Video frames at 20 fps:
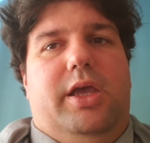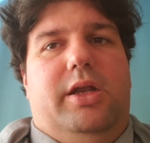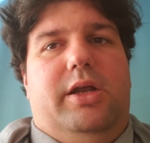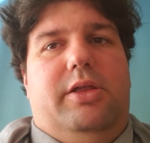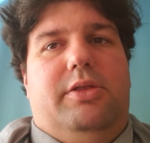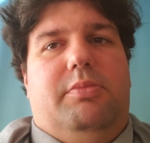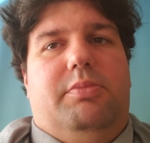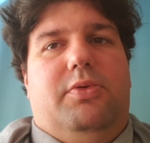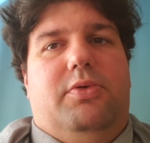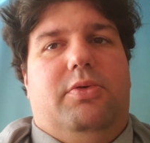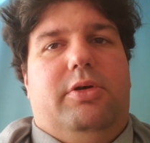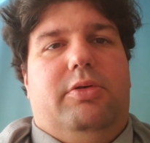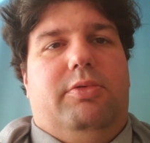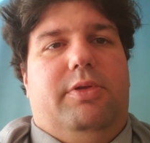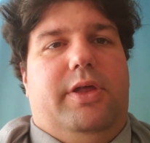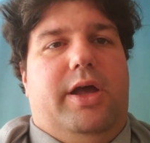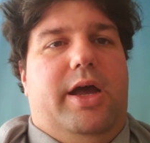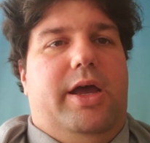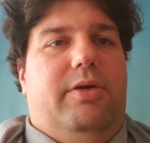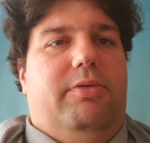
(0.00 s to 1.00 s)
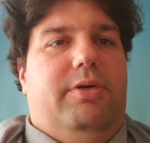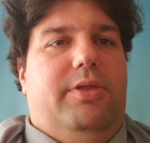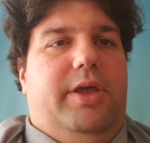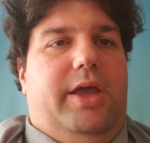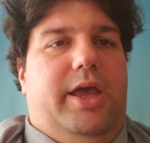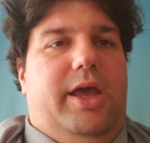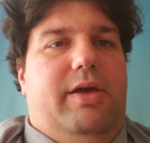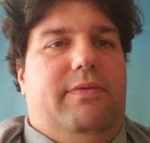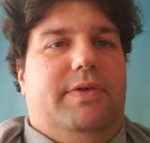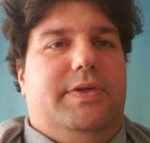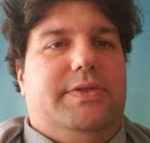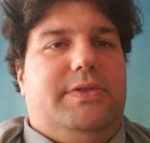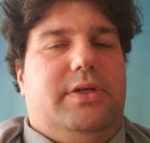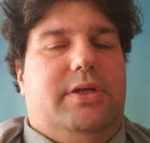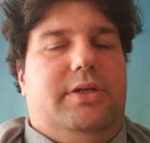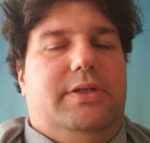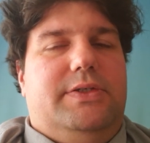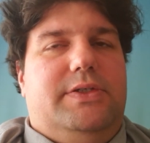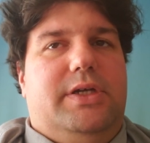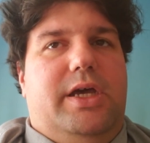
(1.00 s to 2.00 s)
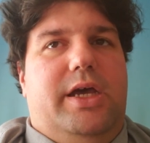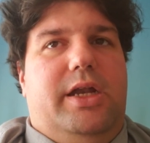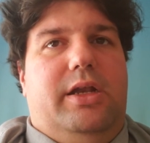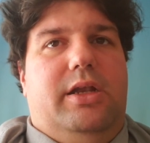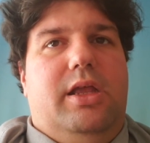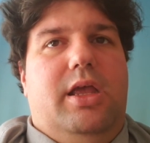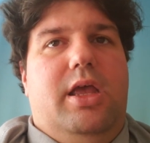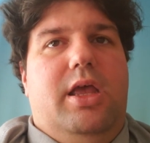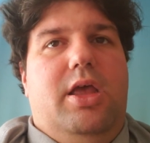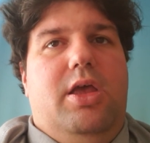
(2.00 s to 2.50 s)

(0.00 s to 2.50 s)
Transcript: and on the border with Iowa, they have as undecided.